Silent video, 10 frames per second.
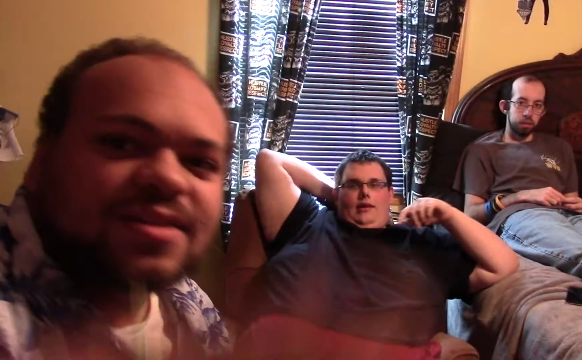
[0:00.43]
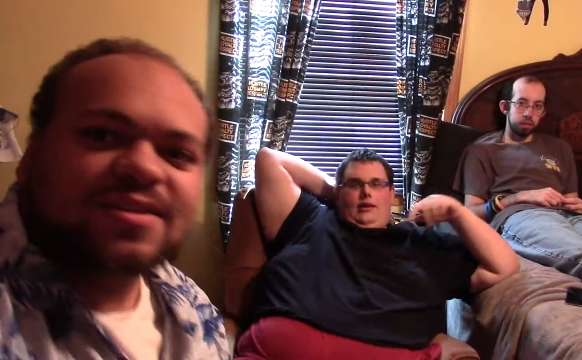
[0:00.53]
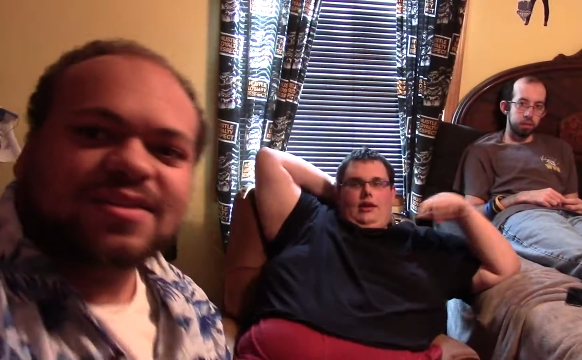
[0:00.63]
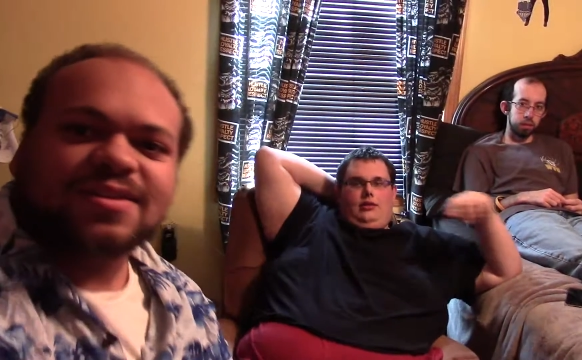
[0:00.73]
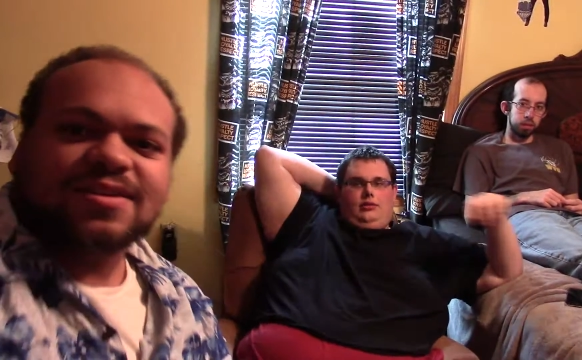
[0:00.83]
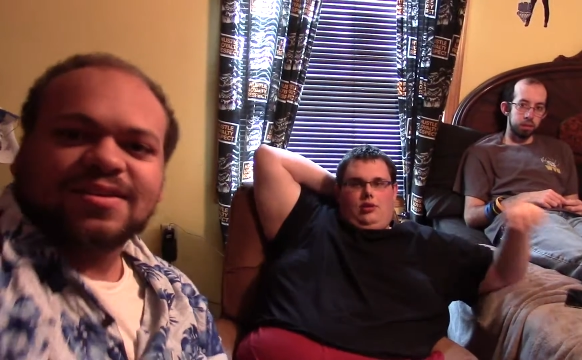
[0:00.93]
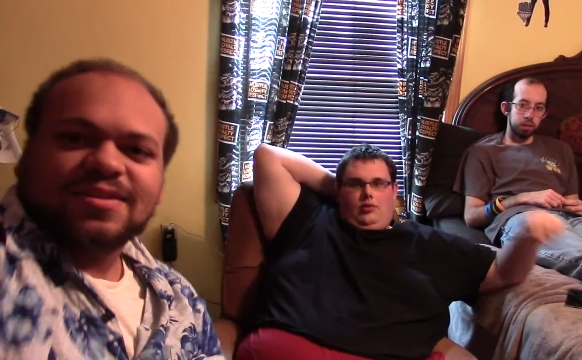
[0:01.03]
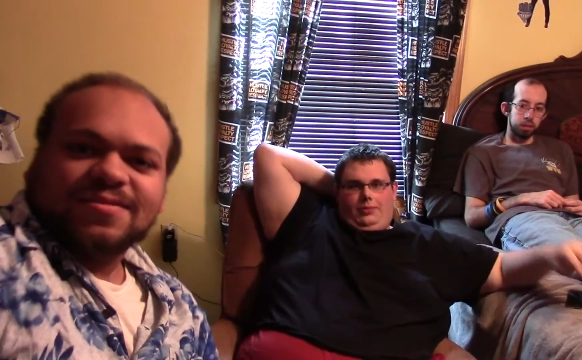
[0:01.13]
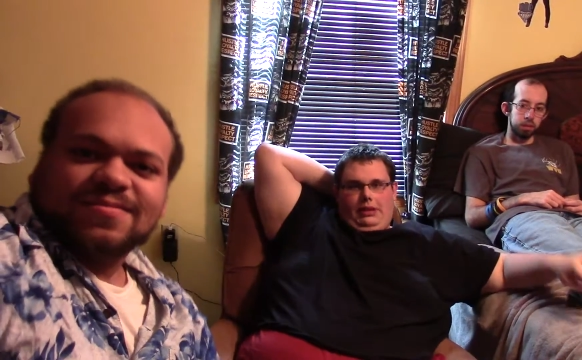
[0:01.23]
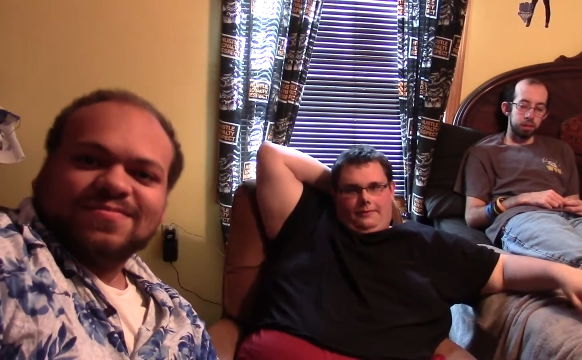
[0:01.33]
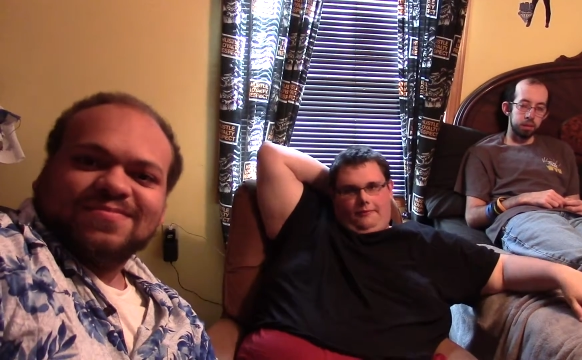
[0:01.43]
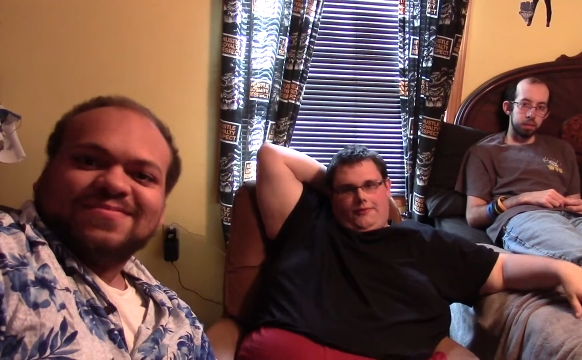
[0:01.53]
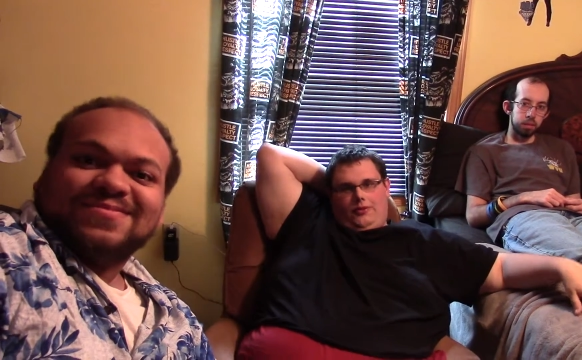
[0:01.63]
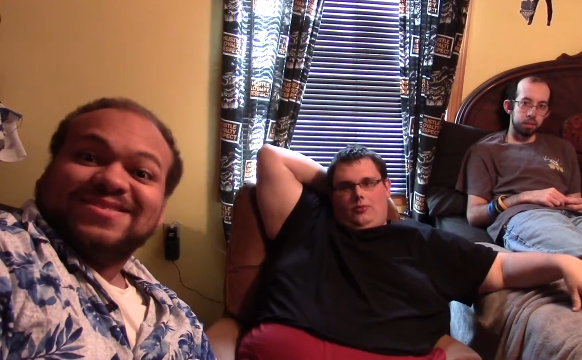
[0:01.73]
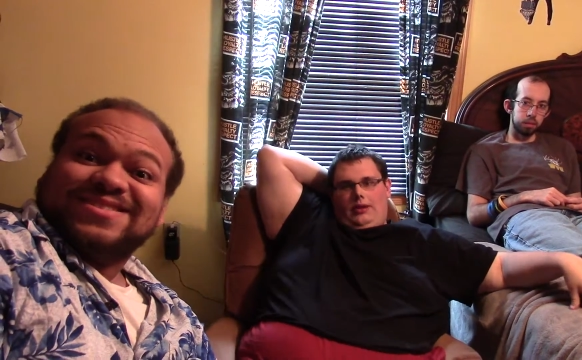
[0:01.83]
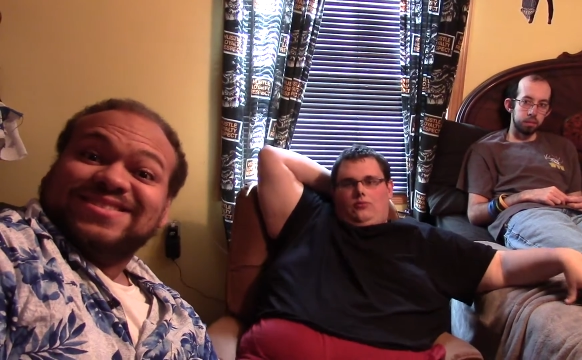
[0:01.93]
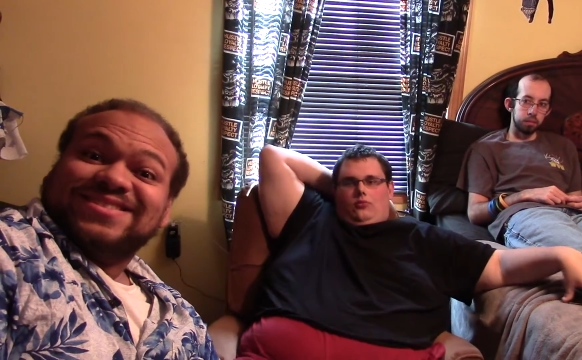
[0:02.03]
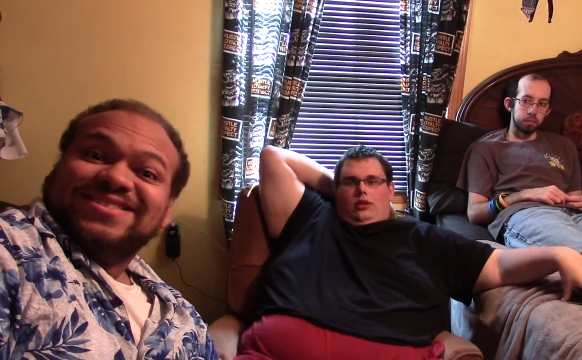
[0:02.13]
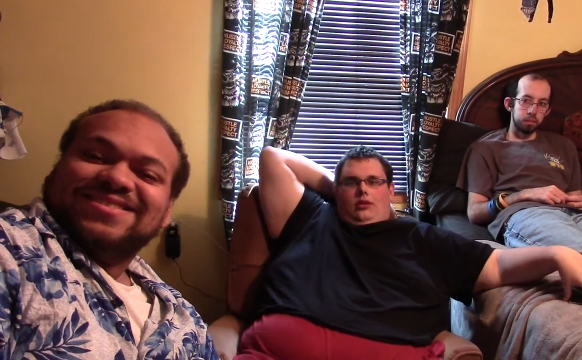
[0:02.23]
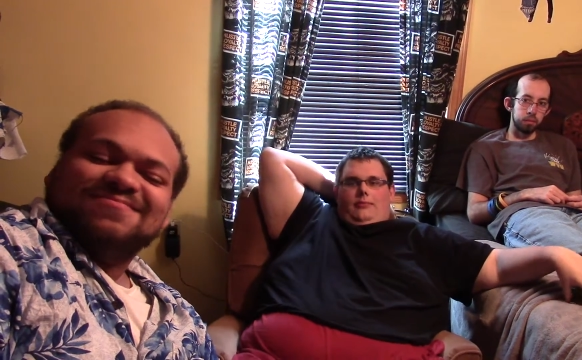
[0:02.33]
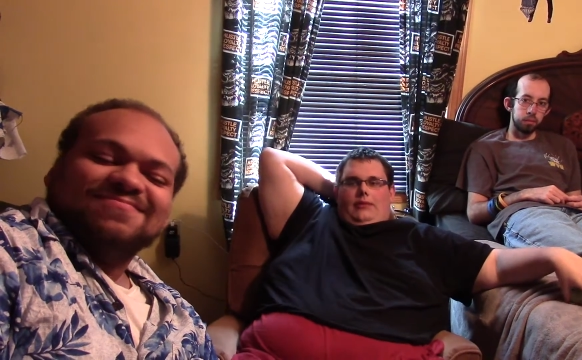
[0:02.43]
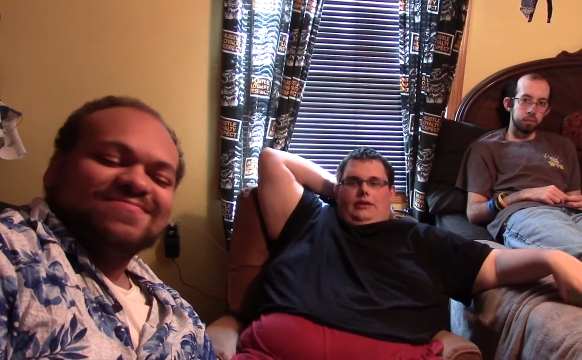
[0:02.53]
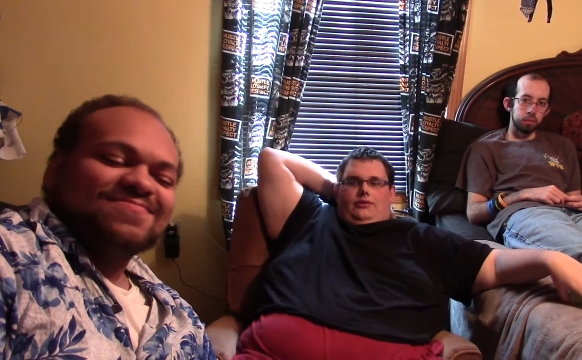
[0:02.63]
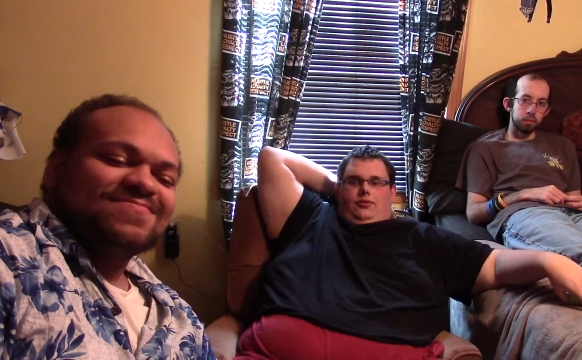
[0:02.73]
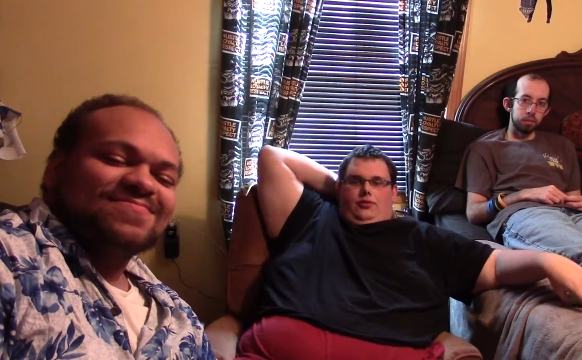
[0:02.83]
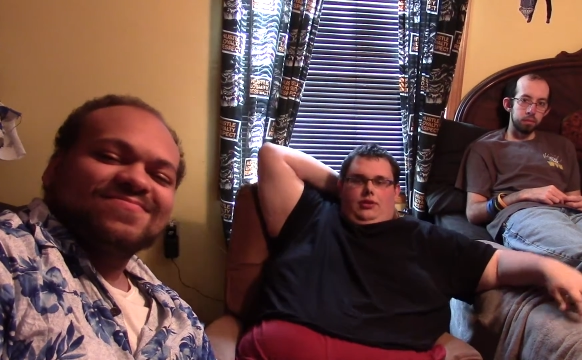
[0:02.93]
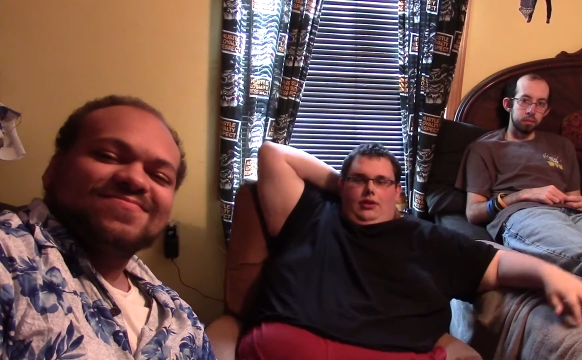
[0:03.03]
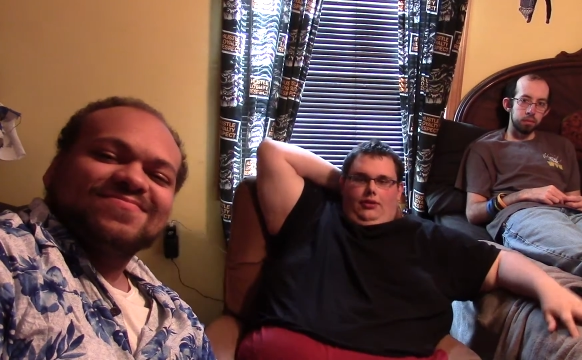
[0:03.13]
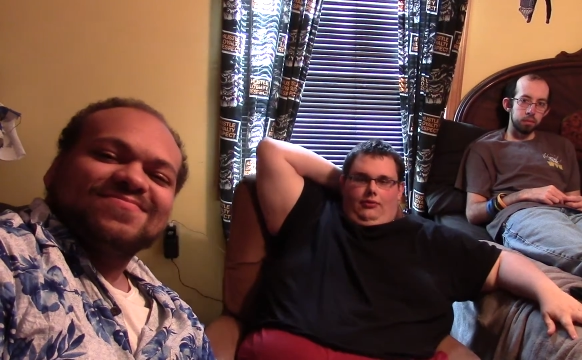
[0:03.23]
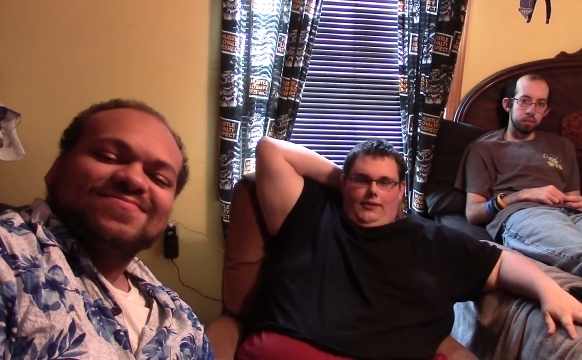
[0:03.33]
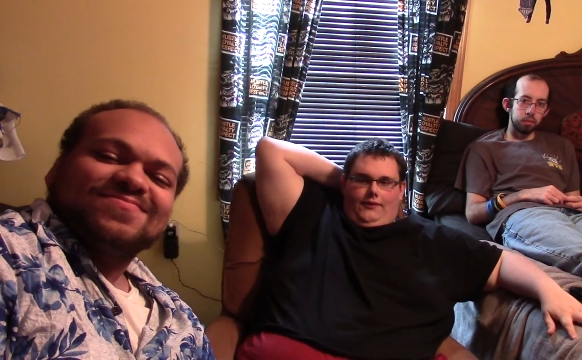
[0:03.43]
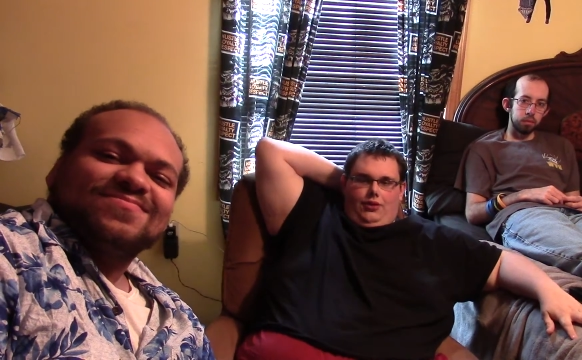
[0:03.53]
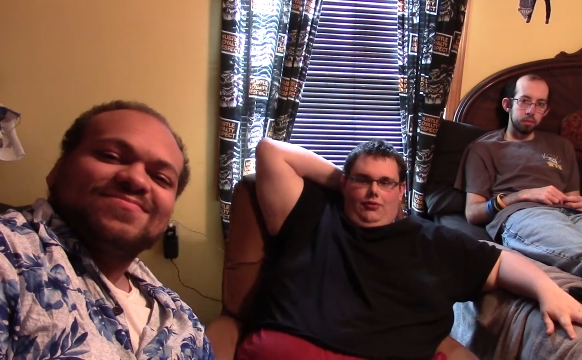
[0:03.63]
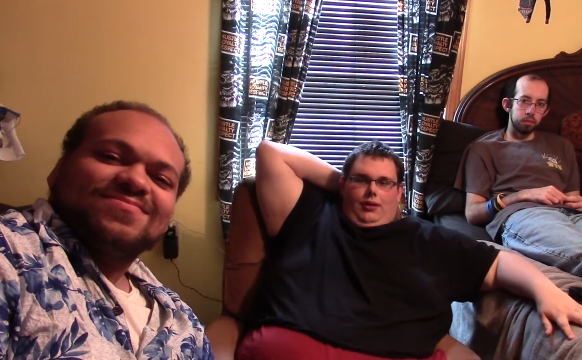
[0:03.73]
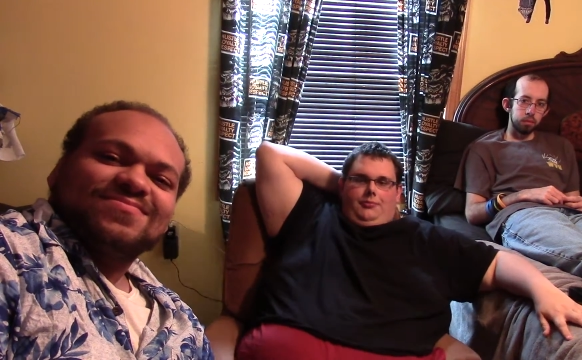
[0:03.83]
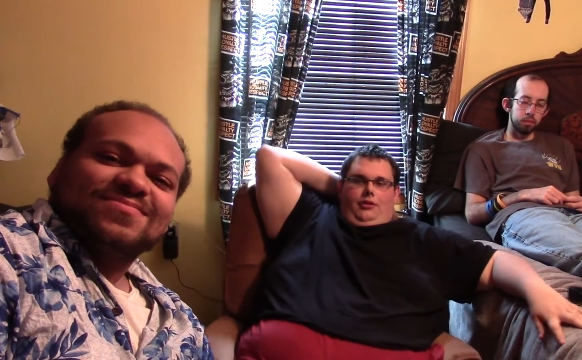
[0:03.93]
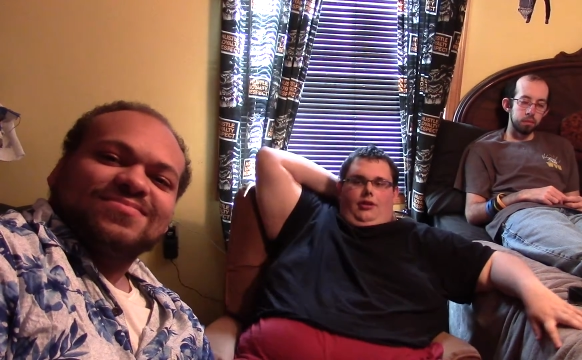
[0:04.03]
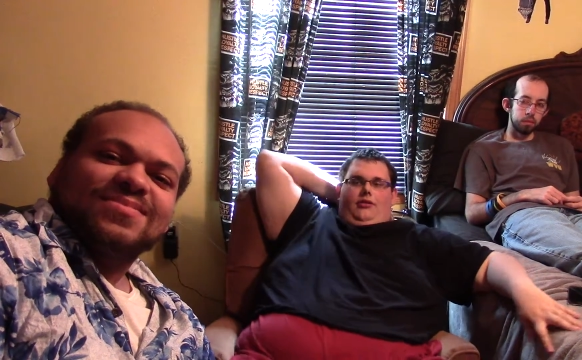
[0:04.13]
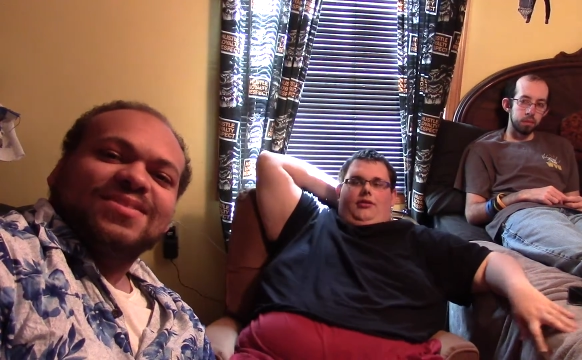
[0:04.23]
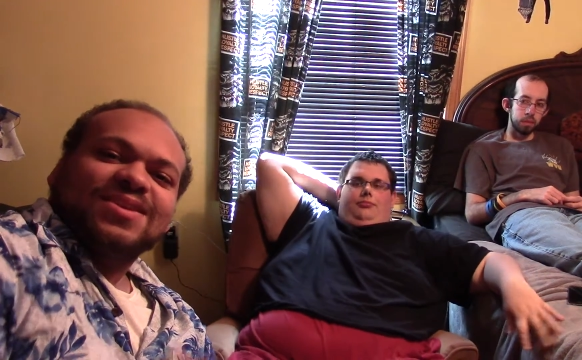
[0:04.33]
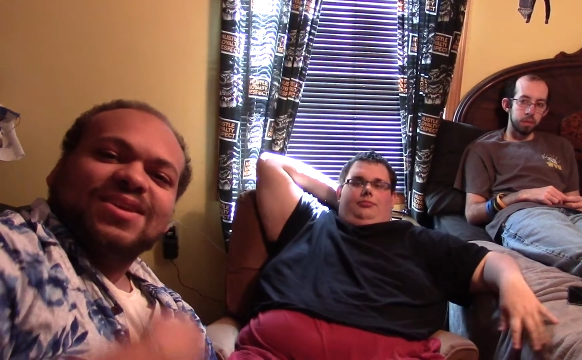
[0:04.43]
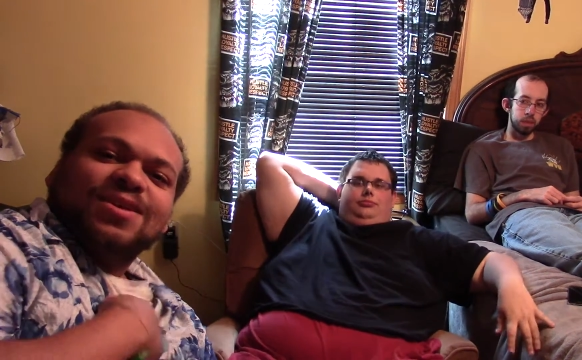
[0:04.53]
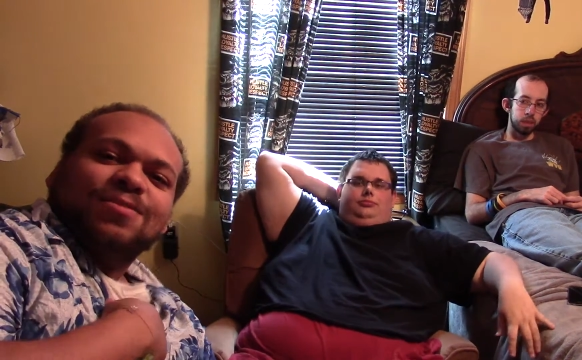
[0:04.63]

Speaker 1: Hello people on YouTube and welcome back to another review. I'm Chris.